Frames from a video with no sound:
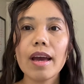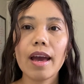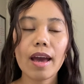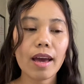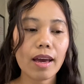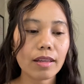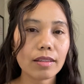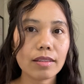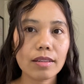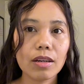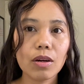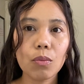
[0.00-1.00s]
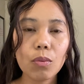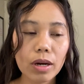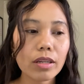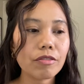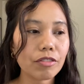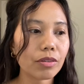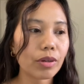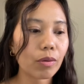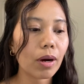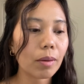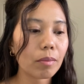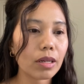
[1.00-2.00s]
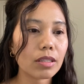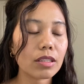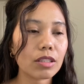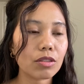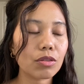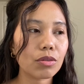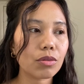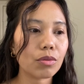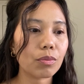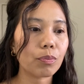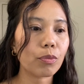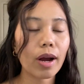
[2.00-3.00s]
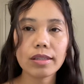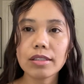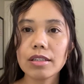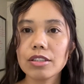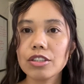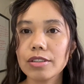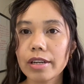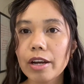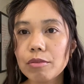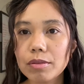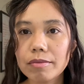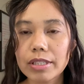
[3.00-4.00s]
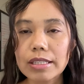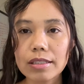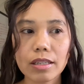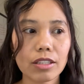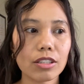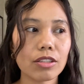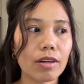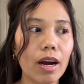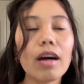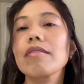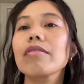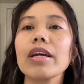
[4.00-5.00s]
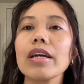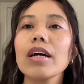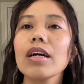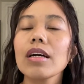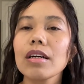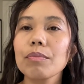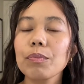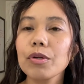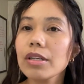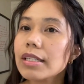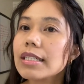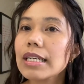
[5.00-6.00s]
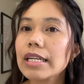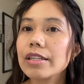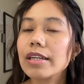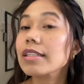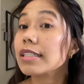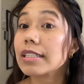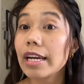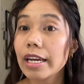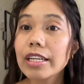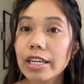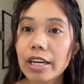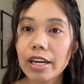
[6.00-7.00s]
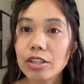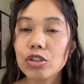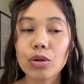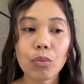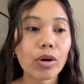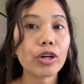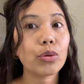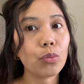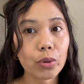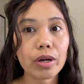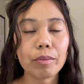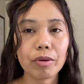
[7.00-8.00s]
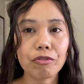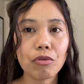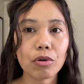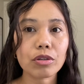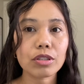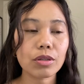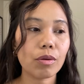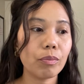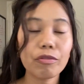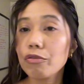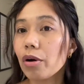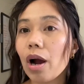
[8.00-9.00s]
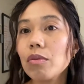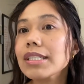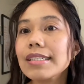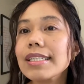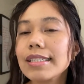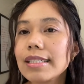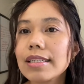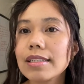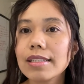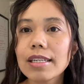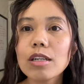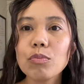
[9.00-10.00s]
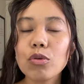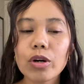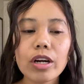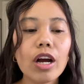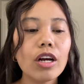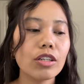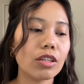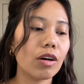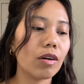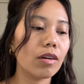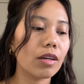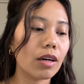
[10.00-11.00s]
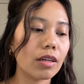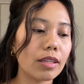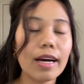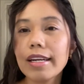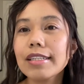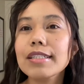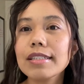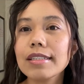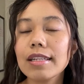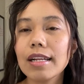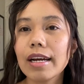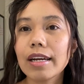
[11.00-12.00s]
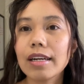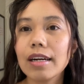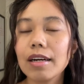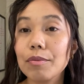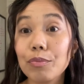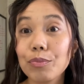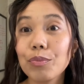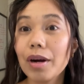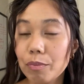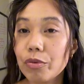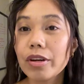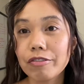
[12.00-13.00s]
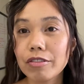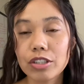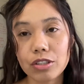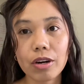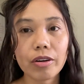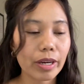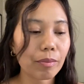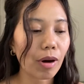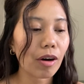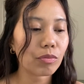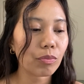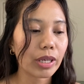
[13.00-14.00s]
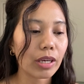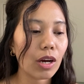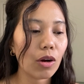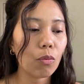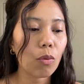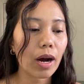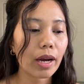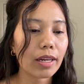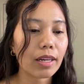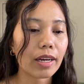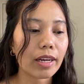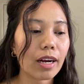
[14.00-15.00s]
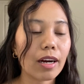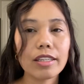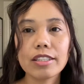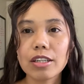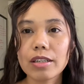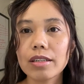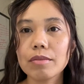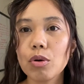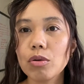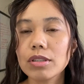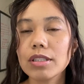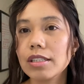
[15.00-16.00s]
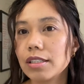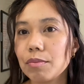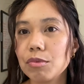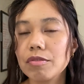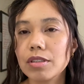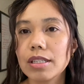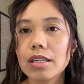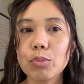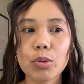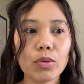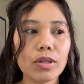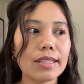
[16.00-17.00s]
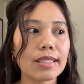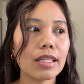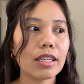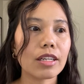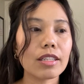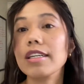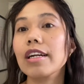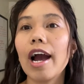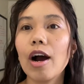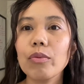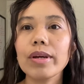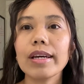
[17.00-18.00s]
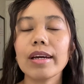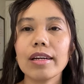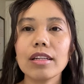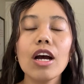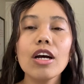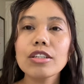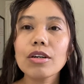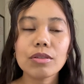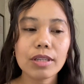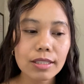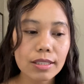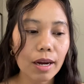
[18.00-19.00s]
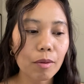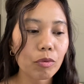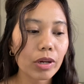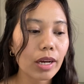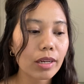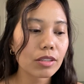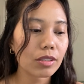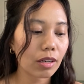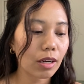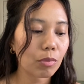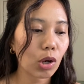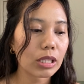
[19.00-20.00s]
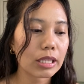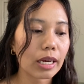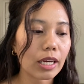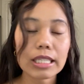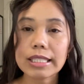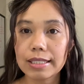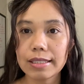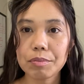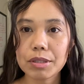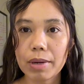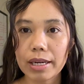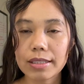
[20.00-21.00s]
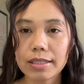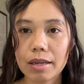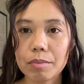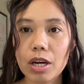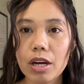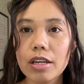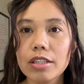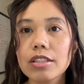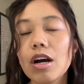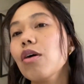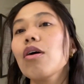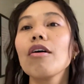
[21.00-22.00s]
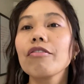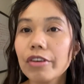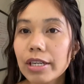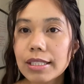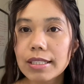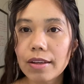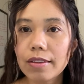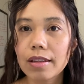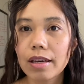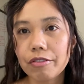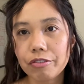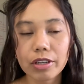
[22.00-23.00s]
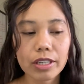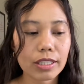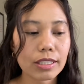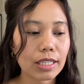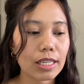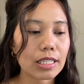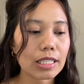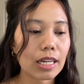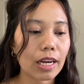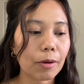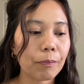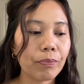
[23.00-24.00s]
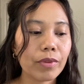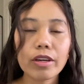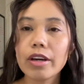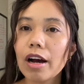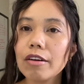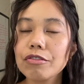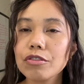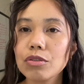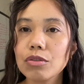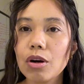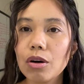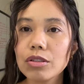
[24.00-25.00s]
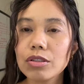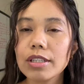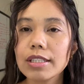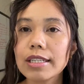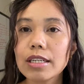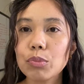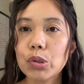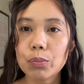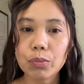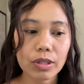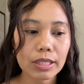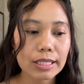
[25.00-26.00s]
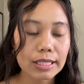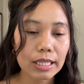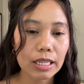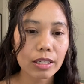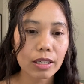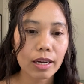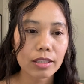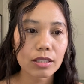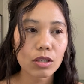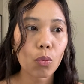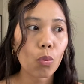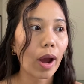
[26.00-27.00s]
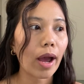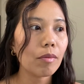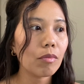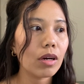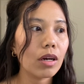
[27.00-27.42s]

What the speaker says: and one of the requirements to process your K1 visa is to have a police clearance in any country where you worked before. So before I was listed in Singapore, so that is a brief story about me, why I started posting some of the Singapore police clearance and how we get it. So this time we're gonna talk about the steps by step. So first thing first is you have to go to the Singapore police clearance web,